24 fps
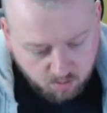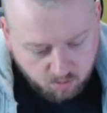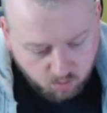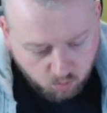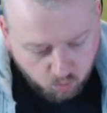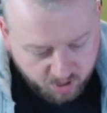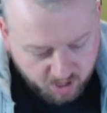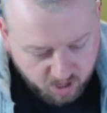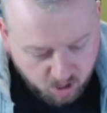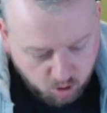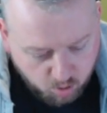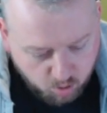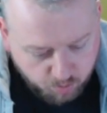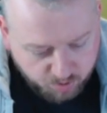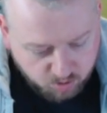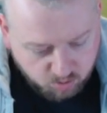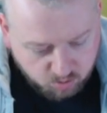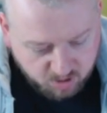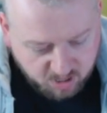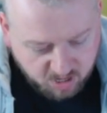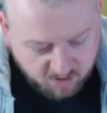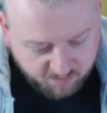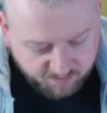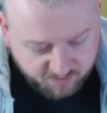We hope you
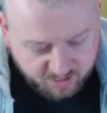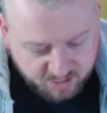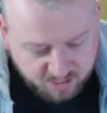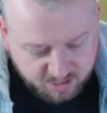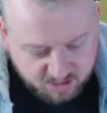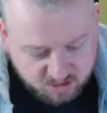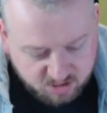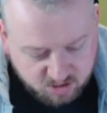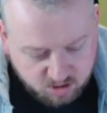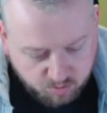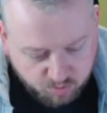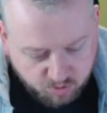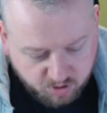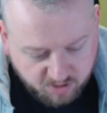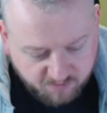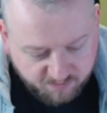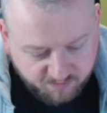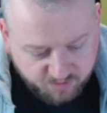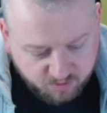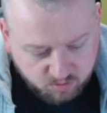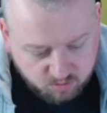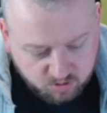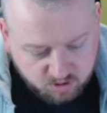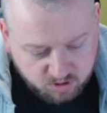never need to, but if
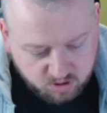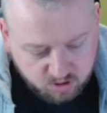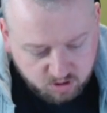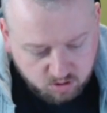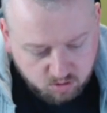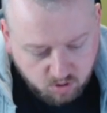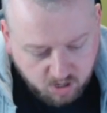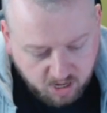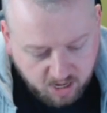you do,